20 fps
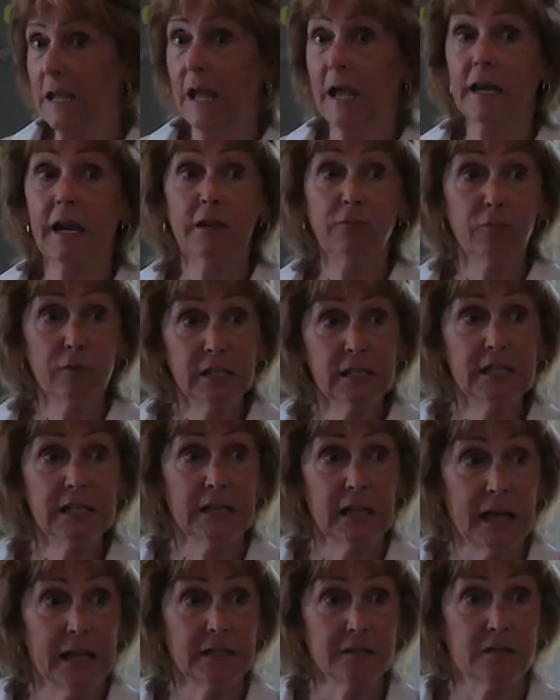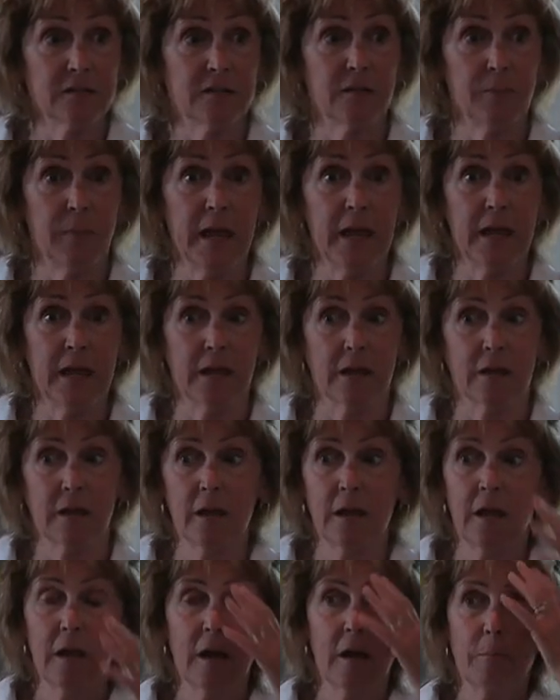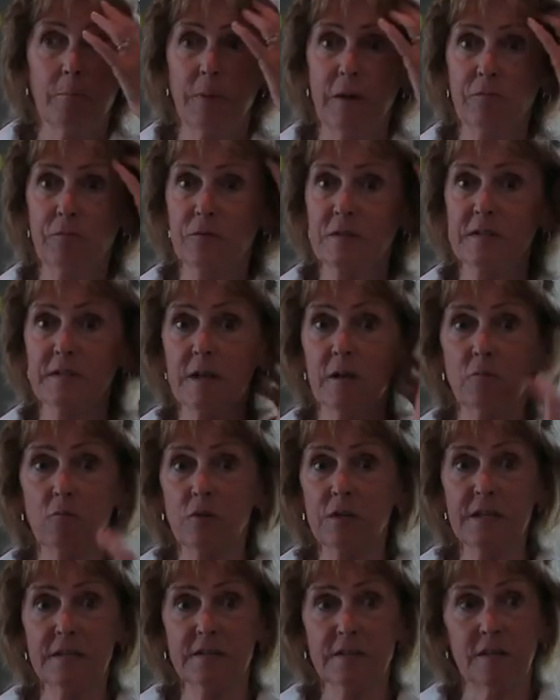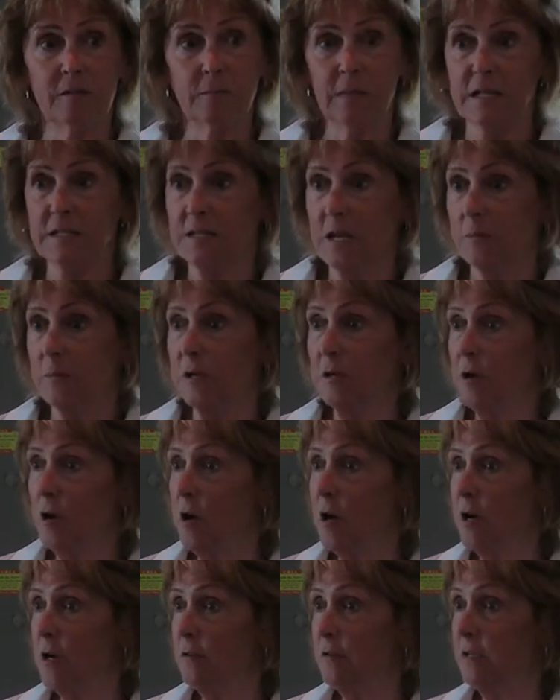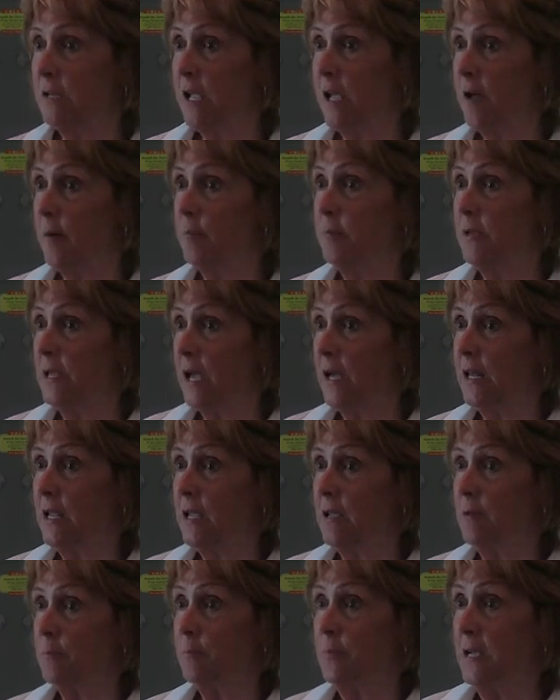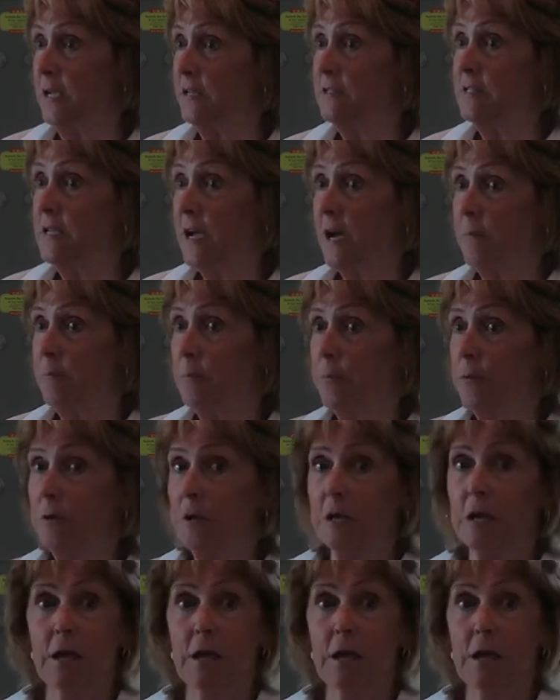And I really liked the bank, but for some reason, my debit card kept getting picked up.